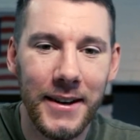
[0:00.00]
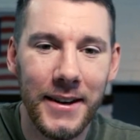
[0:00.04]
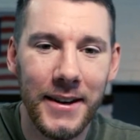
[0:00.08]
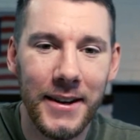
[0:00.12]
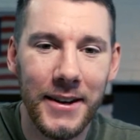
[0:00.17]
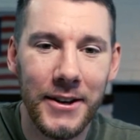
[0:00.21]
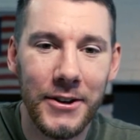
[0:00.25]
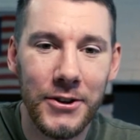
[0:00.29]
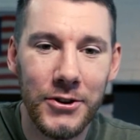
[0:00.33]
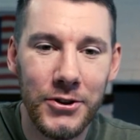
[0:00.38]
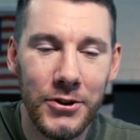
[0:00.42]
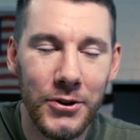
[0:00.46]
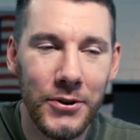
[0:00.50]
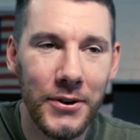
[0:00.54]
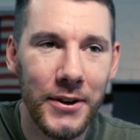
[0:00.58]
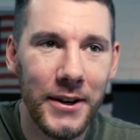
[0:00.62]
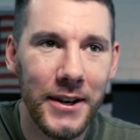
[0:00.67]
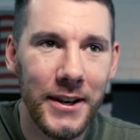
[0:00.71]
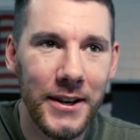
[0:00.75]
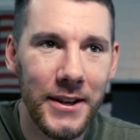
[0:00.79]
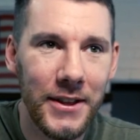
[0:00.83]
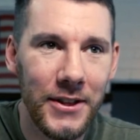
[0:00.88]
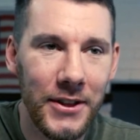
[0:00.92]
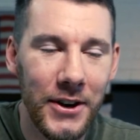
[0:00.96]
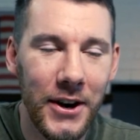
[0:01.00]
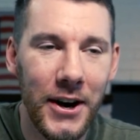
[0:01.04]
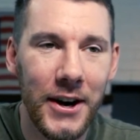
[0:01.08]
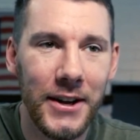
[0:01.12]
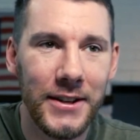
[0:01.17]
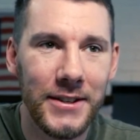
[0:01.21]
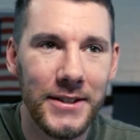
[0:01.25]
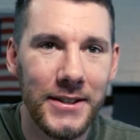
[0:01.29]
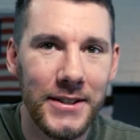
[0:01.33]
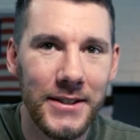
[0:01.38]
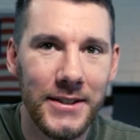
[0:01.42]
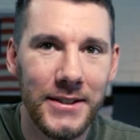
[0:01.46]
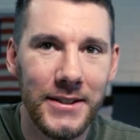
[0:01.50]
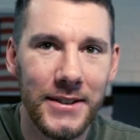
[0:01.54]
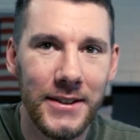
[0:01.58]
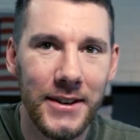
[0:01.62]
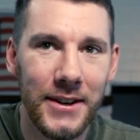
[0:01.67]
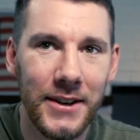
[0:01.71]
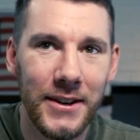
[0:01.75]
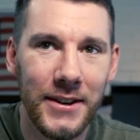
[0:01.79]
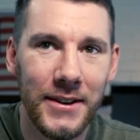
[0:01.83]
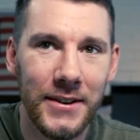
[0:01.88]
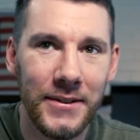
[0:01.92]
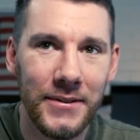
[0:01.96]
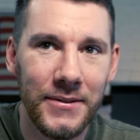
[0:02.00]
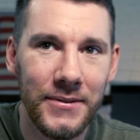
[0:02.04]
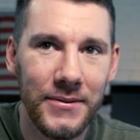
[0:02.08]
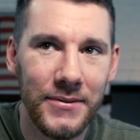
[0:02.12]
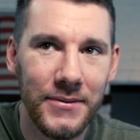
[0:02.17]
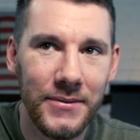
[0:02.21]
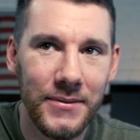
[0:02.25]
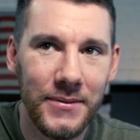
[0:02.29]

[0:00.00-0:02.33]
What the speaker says: enjoy thoughts of